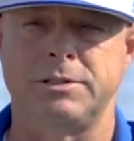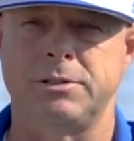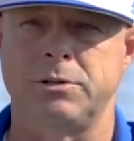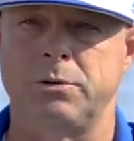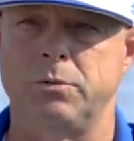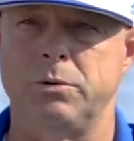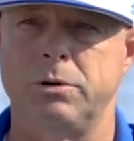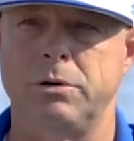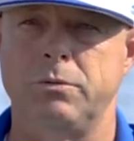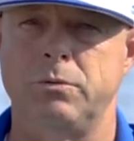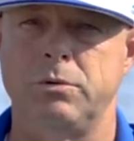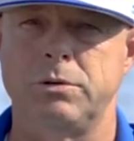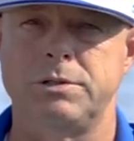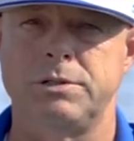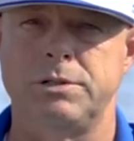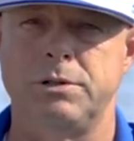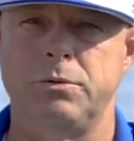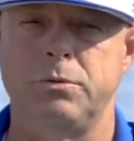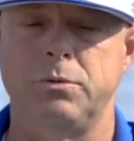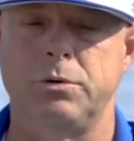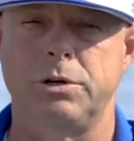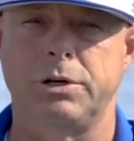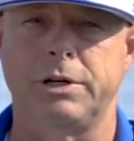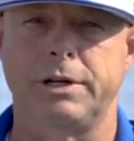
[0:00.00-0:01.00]
So we're
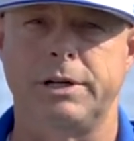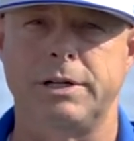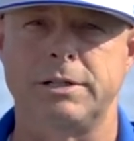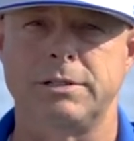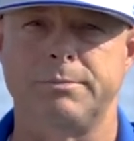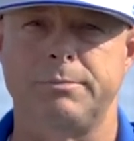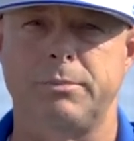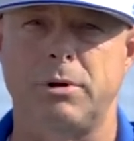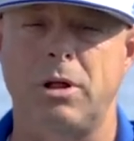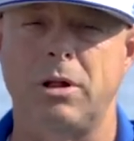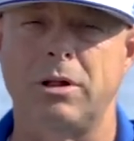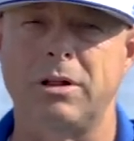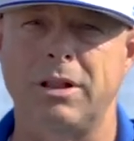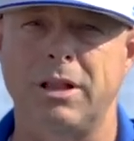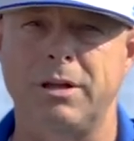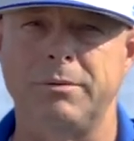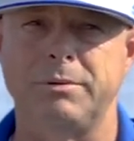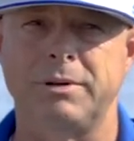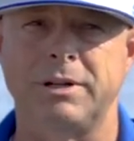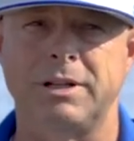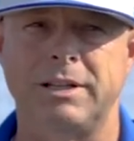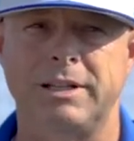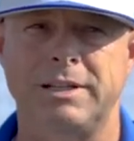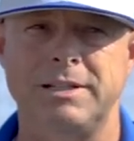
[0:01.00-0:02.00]
still working as a ball
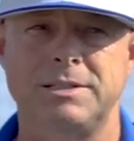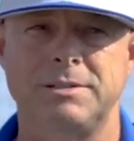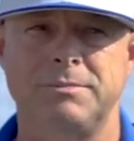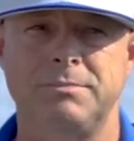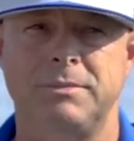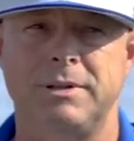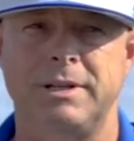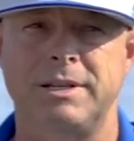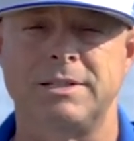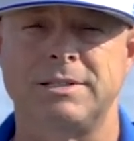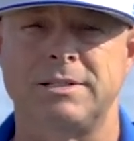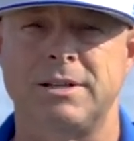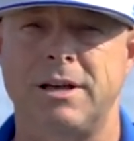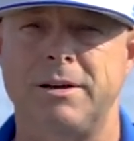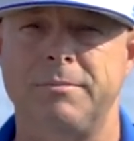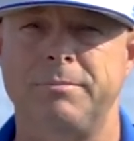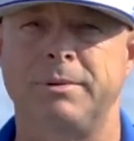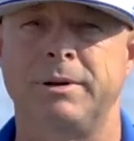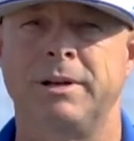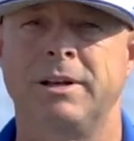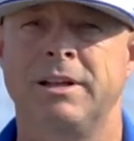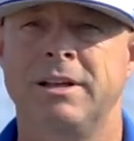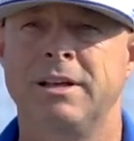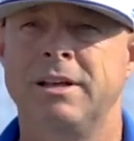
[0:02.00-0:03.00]
club to clean some things
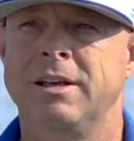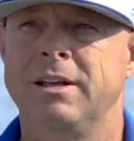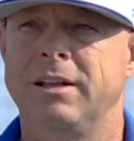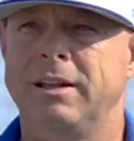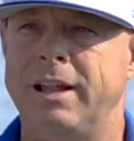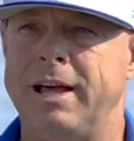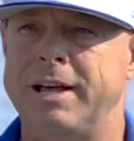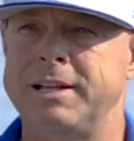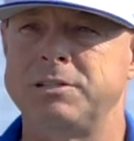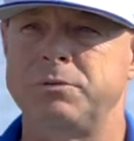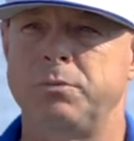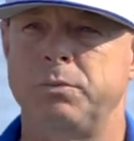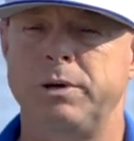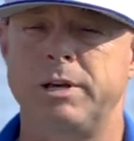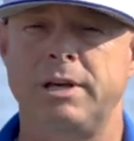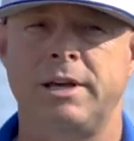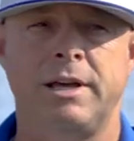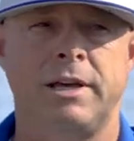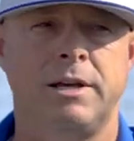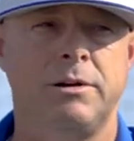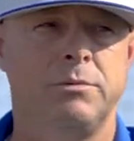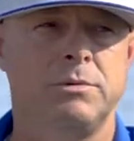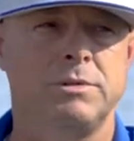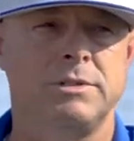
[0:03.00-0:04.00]
up. And last
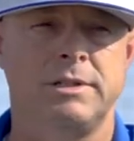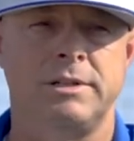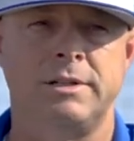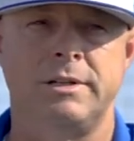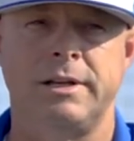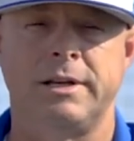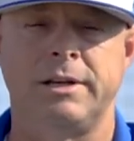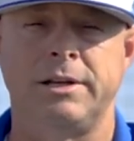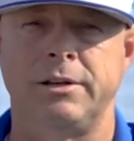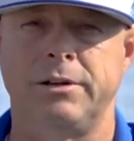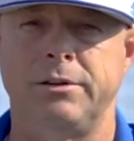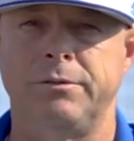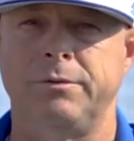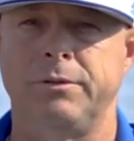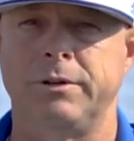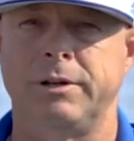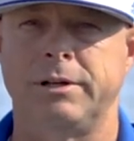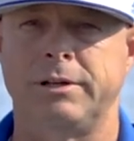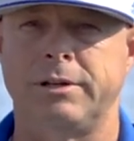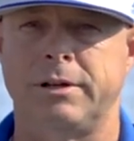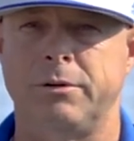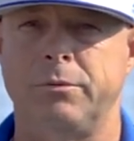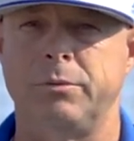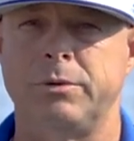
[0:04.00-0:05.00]
weekend was indicative
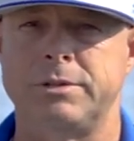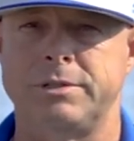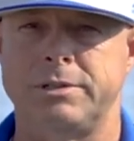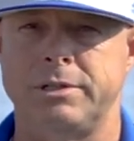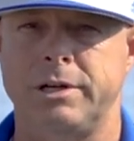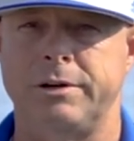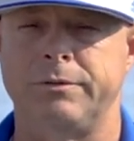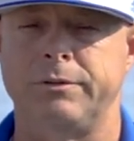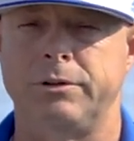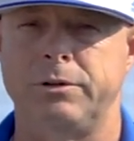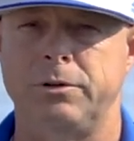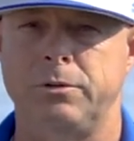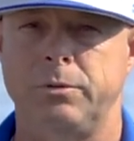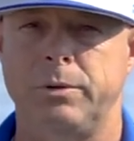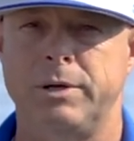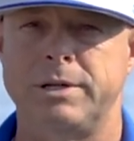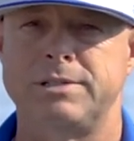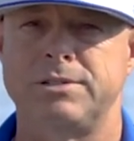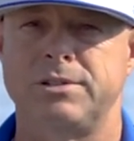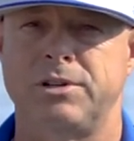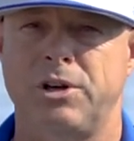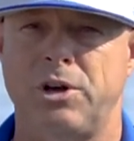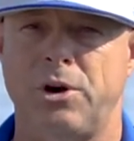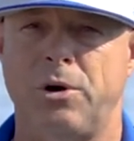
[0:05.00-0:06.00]
that we still have a little
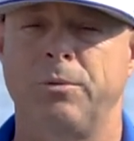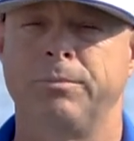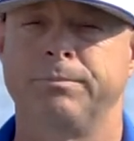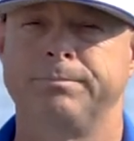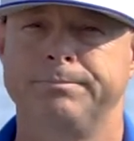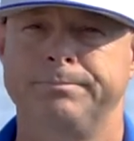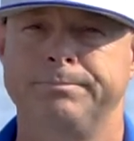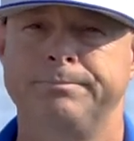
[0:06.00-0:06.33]
ways to go.